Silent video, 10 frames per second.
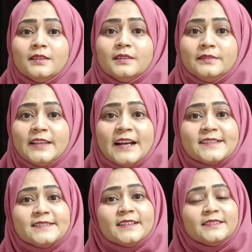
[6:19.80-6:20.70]

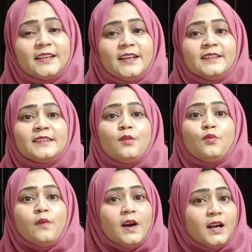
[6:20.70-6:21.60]
That's the thing, the
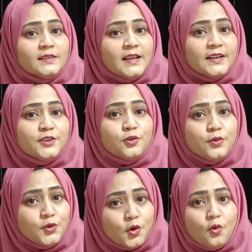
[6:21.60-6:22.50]
word that you
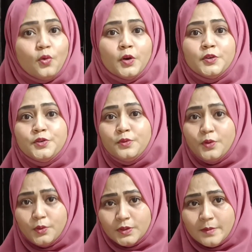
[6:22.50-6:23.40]
know
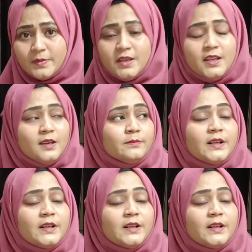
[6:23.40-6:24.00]
the meaning,